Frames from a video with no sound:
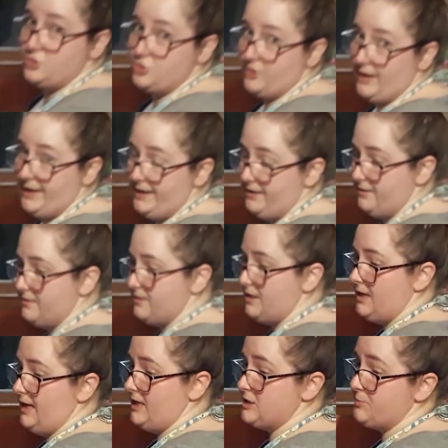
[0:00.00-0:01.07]
tray
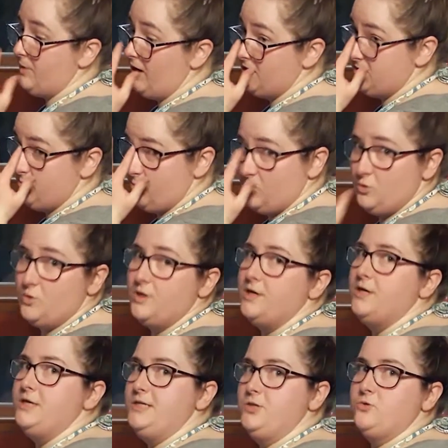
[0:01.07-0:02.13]
as possible.
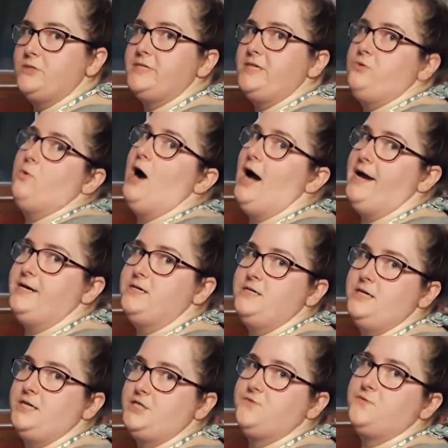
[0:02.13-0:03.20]
You'll see why.
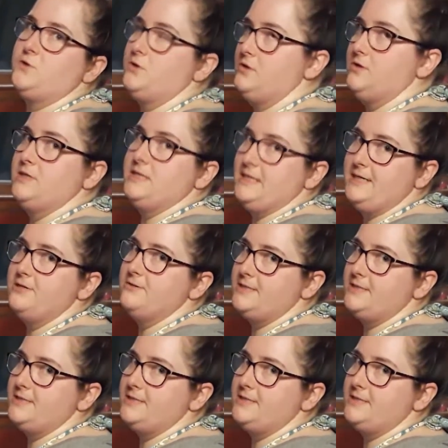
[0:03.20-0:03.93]
It's for later